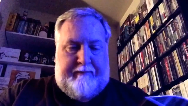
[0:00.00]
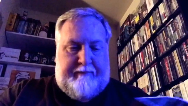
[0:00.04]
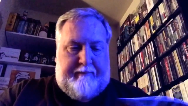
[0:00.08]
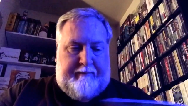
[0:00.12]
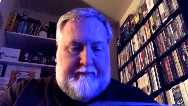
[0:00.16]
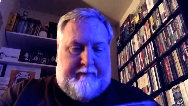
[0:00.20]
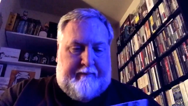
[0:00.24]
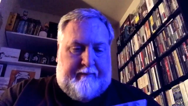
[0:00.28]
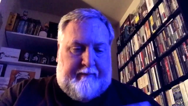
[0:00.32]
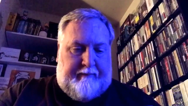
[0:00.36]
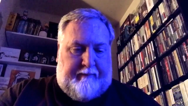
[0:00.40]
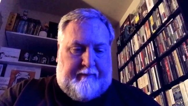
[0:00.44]

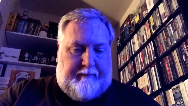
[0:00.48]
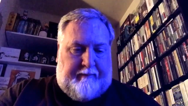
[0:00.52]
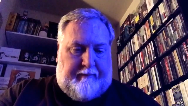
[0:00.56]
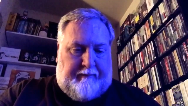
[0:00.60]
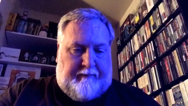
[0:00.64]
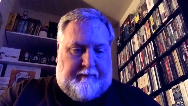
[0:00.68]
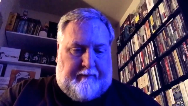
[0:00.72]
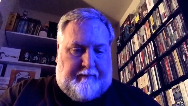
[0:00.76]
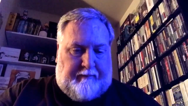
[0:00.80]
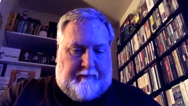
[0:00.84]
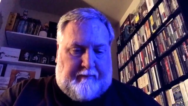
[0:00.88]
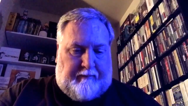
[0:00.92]

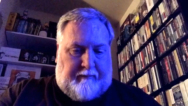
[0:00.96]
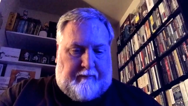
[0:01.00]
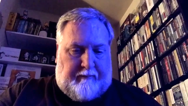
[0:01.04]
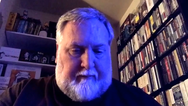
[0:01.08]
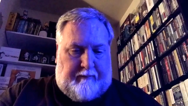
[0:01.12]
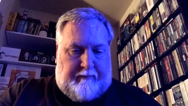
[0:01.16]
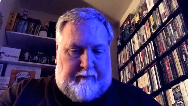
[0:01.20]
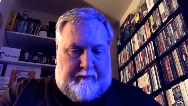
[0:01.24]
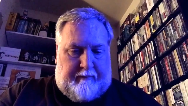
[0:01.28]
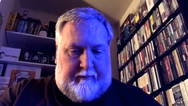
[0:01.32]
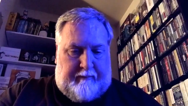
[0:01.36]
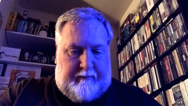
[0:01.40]

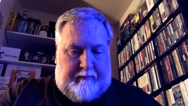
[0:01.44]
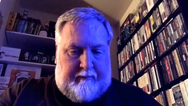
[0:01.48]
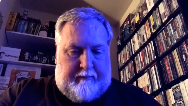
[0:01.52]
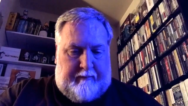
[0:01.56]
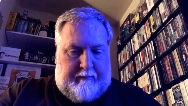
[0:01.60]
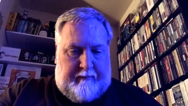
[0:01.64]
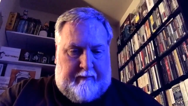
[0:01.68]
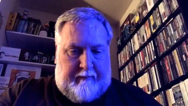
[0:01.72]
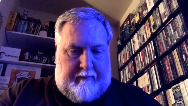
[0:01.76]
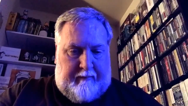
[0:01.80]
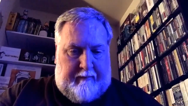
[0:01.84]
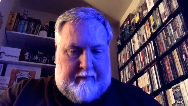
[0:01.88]

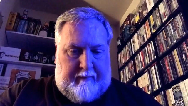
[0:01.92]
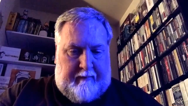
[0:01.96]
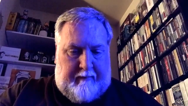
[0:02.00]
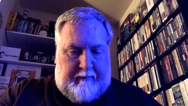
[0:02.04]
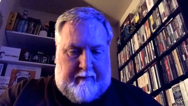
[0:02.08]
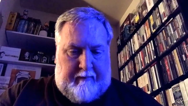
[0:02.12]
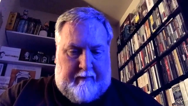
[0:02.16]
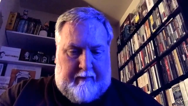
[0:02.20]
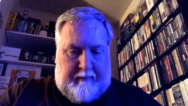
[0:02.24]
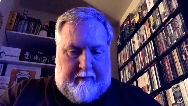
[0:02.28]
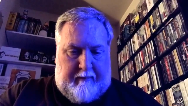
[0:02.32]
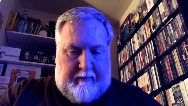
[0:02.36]

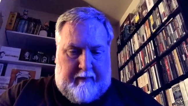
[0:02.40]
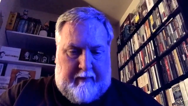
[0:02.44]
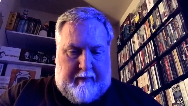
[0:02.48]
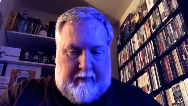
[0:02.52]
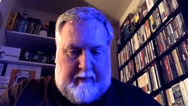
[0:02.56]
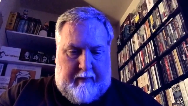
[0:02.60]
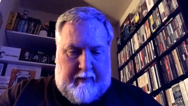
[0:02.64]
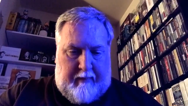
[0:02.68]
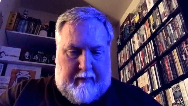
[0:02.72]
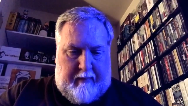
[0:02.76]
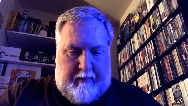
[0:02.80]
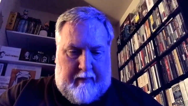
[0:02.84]

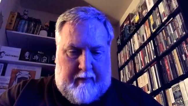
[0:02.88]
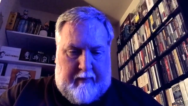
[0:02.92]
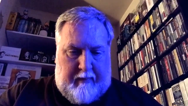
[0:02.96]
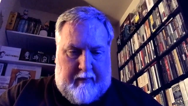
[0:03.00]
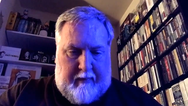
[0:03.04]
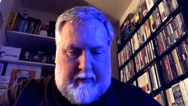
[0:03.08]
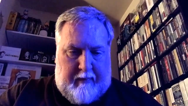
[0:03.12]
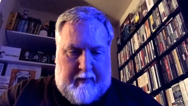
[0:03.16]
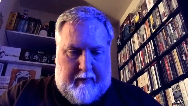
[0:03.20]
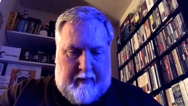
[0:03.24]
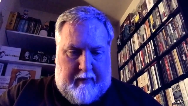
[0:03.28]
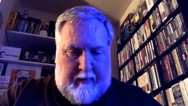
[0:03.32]

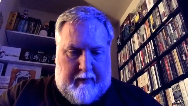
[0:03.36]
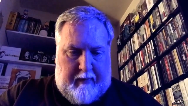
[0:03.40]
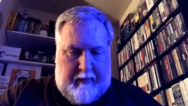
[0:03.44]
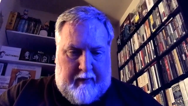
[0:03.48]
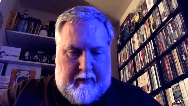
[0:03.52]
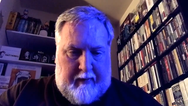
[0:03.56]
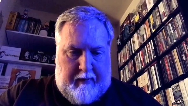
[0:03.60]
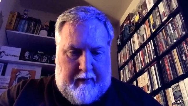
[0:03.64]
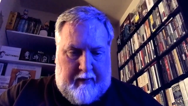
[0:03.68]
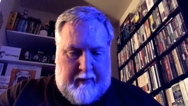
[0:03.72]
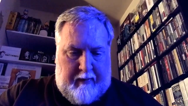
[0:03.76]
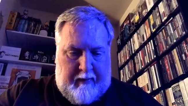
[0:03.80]

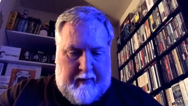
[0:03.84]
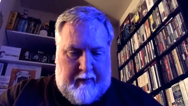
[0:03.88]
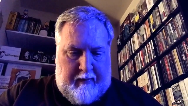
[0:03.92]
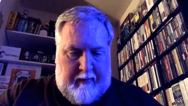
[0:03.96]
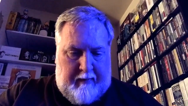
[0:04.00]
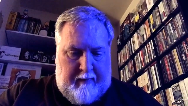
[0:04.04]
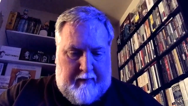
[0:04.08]
Nothing is said.